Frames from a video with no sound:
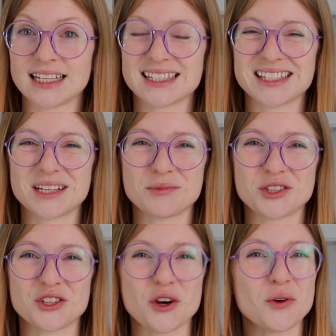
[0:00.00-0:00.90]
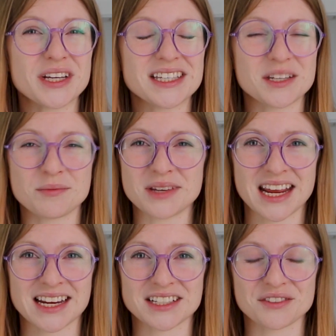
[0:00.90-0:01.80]
It seemed so
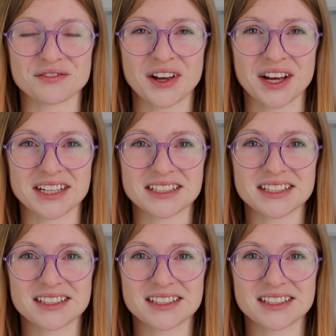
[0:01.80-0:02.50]
intimidating to find.